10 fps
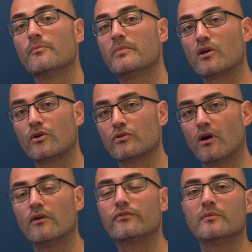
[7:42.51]
because
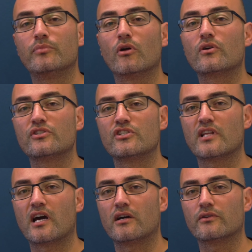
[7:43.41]
of the blockage in
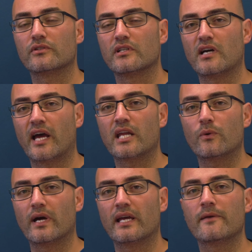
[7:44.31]
our
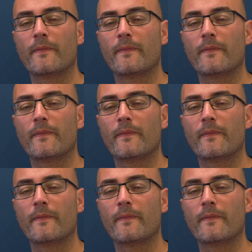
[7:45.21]
airway,